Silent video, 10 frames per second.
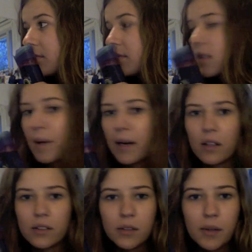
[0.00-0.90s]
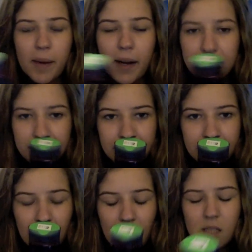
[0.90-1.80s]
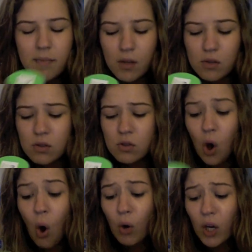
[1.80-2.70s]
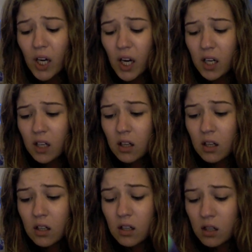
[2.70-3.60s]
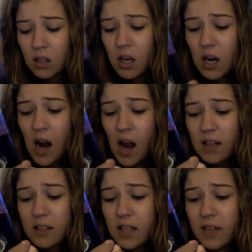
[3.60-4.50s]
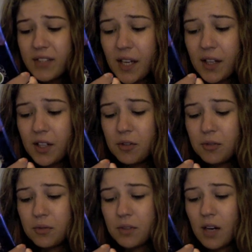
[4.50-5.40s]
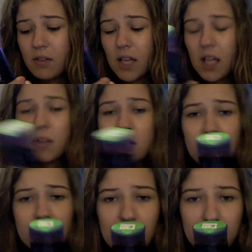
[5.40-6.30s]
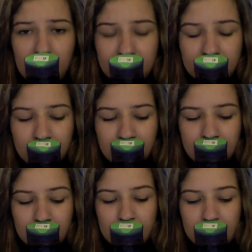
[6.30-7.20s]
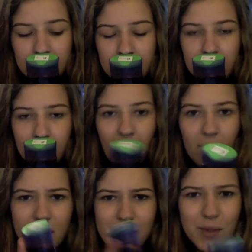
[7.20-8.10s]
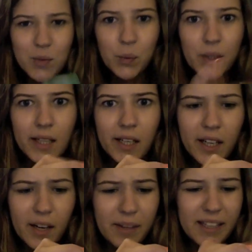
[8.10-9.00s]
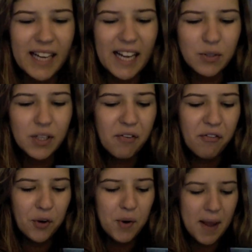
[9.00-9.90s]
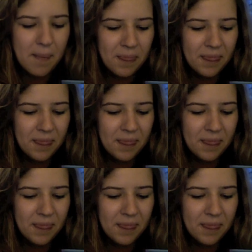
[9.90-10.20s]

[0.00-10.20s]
It's my dog. Don't worry about it. It smells so good. Does it even you? They don't tell you what it smells like, but I don't know. It smells really good. I really like it. It's really fruity.